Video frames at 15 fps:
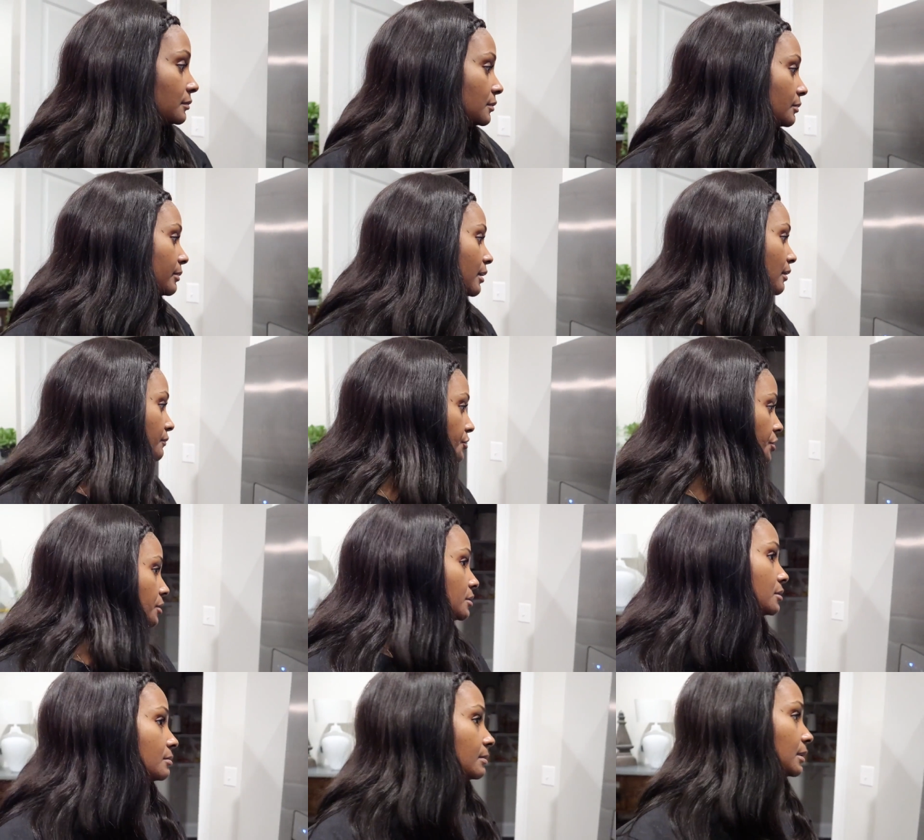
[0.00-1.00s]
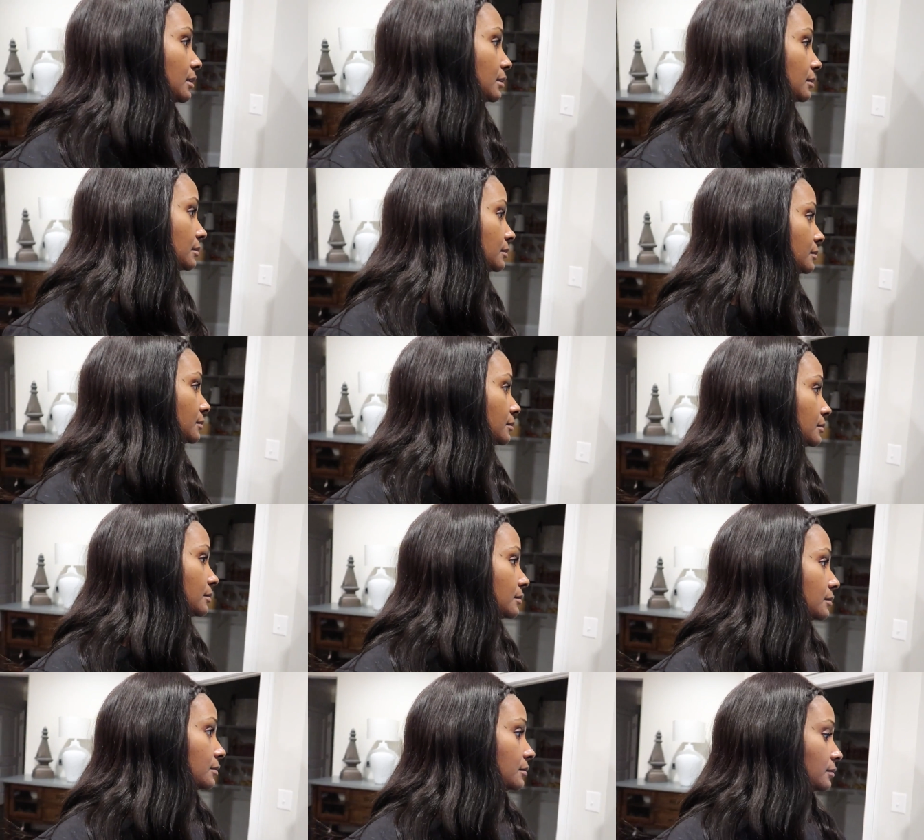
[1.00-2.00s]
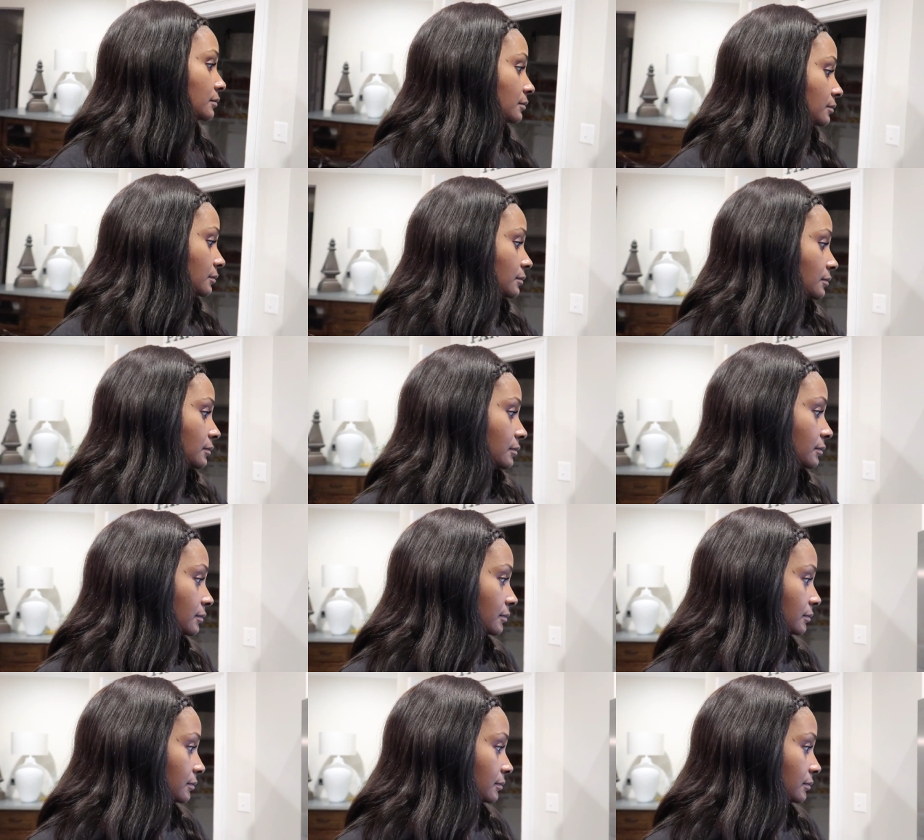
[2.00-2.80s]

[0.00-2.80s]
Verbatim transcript: Do we have cheese, Maya? We have a local strawberry.